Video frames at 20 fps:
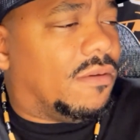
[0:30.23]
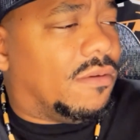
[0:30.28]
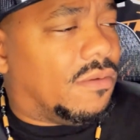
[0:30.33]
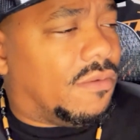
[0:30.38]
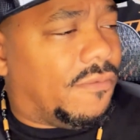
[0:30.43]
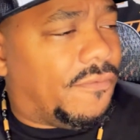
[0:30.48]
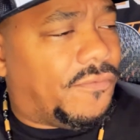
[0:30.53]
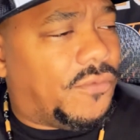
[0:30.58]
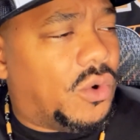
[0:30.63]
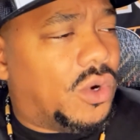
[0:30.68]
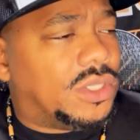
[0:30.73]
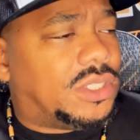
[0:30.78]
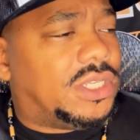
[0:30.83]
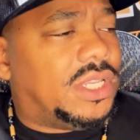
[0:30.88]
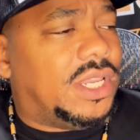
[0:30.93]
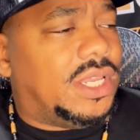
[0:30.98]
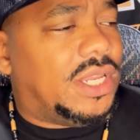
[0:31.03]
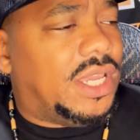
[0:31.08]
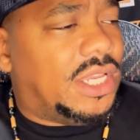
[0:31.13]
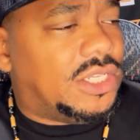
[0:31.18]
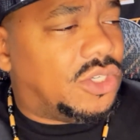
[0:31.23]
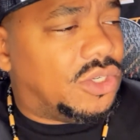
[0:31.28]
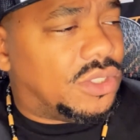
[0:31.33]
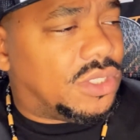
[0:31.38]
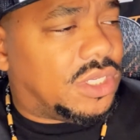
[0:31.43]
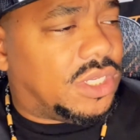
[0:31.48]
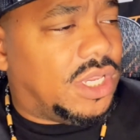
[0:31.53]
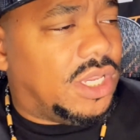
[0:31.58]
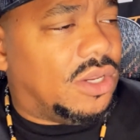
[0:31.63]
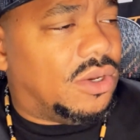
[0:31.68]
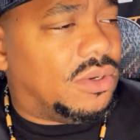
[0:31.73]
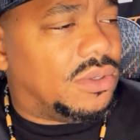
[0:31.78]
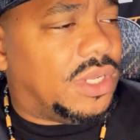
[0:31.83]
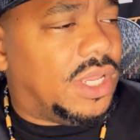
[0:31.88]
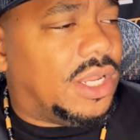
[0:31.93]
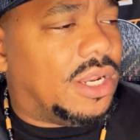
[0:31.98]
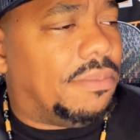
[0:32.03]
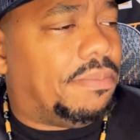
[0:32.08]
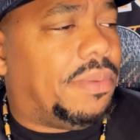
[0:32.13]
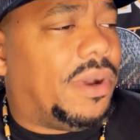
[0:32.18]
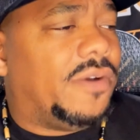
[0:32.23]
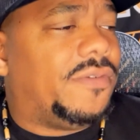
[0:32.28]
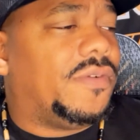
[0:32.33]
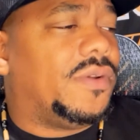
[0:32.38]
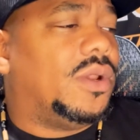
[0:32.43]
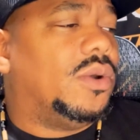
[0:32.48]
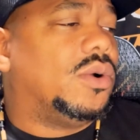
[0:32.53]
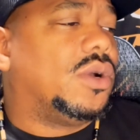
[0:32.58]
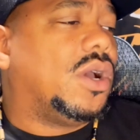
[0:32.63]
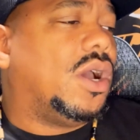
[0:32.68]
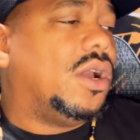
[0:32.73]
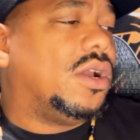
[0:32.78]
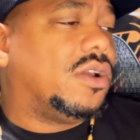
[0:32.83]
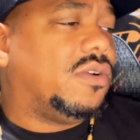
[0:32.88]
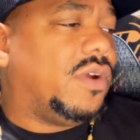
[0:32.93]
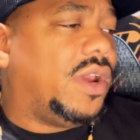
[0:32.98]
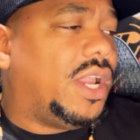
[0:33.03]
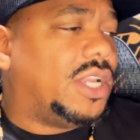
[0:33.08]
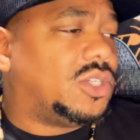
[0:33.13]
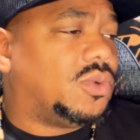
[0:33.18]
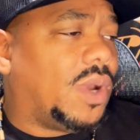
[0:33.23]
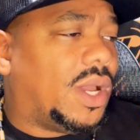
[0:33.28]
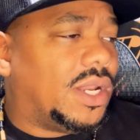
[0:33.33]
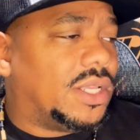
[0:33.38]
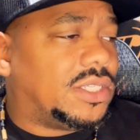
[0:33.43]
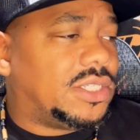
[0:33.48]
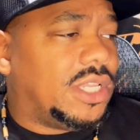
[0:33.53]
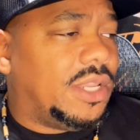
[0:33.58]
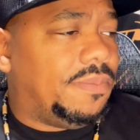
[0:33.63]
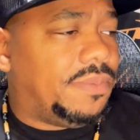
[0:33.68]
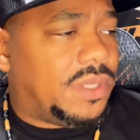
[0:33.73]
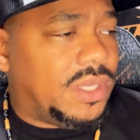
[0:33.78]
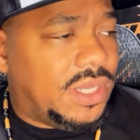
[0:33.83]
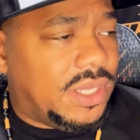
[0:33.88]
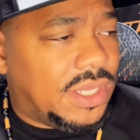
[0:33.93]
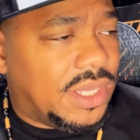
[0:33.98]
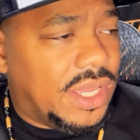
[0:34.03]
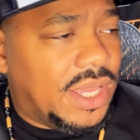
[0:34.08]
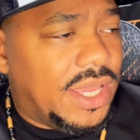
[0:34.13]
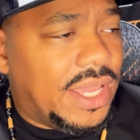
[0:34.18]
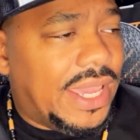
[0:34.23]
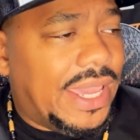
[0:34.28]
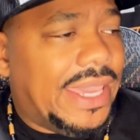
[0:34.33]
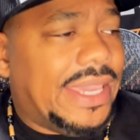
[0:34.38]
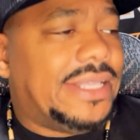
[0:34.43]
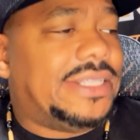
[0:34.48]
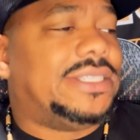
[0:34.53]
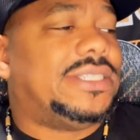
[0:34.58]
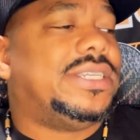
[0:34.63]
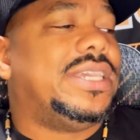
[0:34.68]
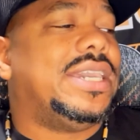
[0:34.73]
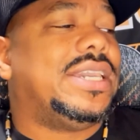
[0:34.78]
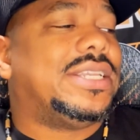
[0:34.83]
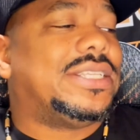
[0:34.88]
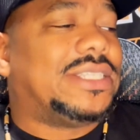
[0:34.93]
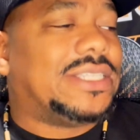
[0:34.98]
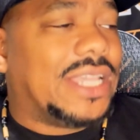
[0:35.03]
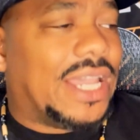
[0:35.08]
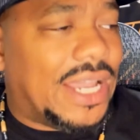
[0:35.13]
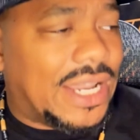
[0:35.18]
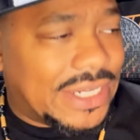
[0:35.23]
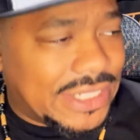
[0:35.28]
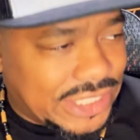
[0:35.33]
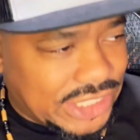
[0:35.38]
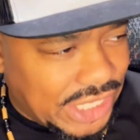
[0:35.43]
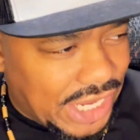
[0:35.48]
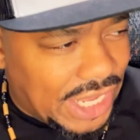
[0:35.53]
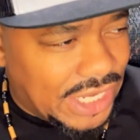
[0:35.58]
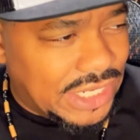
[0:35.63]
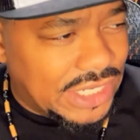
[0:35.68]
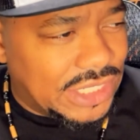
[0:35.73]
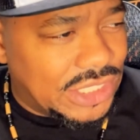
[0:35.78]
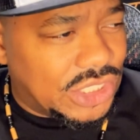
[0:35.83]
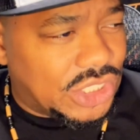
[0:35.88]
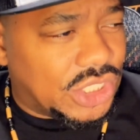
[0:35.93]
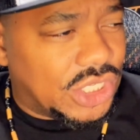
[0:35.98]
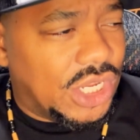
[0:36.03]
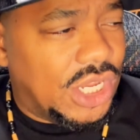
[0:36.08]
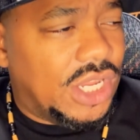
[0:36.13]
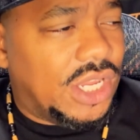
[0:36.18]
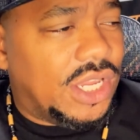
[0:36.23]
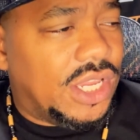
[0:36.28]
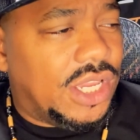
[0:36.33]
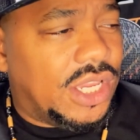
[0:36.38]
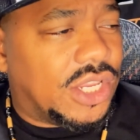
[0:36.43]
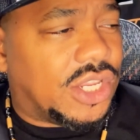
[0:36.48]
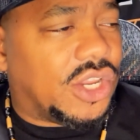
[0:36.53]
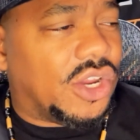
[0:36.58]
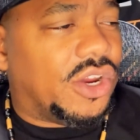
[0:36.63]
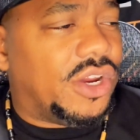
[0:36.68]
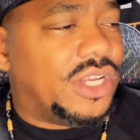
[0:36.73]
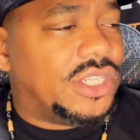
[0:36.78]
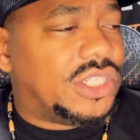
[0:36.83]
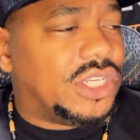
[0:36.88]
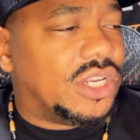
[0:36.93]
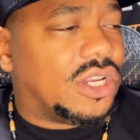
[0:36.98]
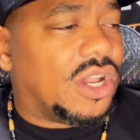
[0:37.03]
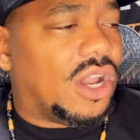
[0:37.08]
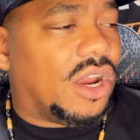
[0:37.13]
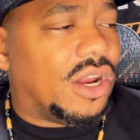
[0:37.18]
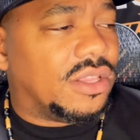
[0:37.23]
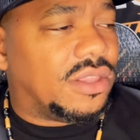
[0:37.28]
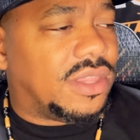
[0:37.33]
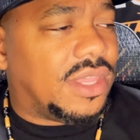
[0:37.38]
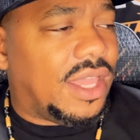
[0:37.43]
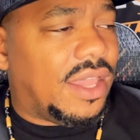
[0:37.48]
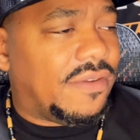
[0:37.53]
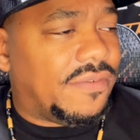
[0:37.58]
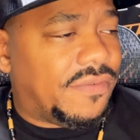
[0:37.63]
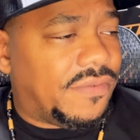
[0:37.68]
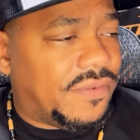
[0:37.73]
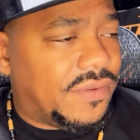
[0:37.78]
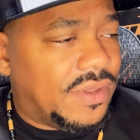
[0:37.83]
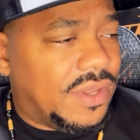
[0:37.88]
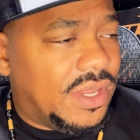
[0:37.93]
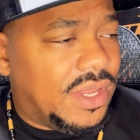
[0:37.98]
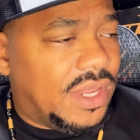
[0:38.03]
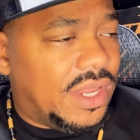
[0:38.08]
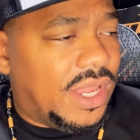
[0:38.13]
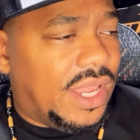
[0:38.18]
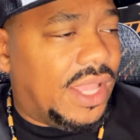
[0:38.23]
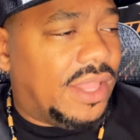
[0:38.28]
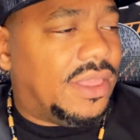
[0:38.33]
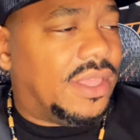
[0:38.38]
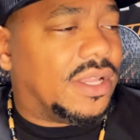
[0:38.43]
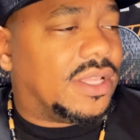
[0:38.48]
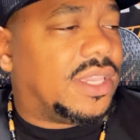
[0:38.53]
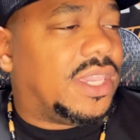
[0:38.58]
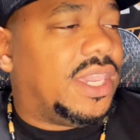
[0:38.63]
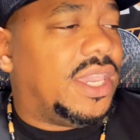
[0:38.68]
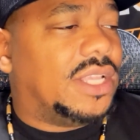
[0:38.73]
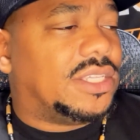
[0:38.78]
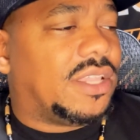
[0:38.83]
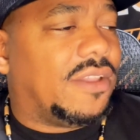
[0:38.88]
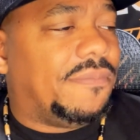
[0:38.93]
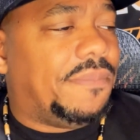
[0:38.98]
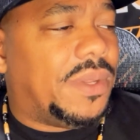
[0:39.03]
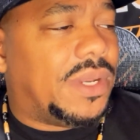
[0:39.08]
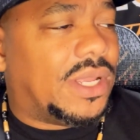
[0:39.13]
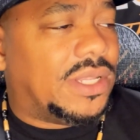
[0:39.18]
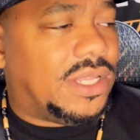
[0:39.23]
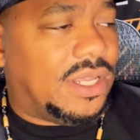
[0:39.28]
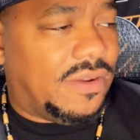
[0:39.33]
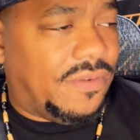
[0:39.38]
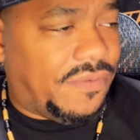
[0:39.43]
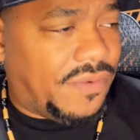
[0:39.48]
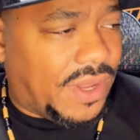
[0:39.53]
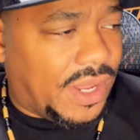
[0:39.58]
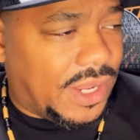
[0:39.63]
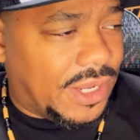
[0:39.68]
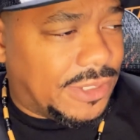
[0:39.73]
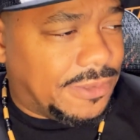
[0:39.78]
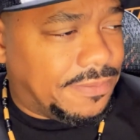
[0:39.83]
4 teenagers killed in a Buffalo car crash while attempting a TikTok challenge encouraging car theft, and the kids have been identified,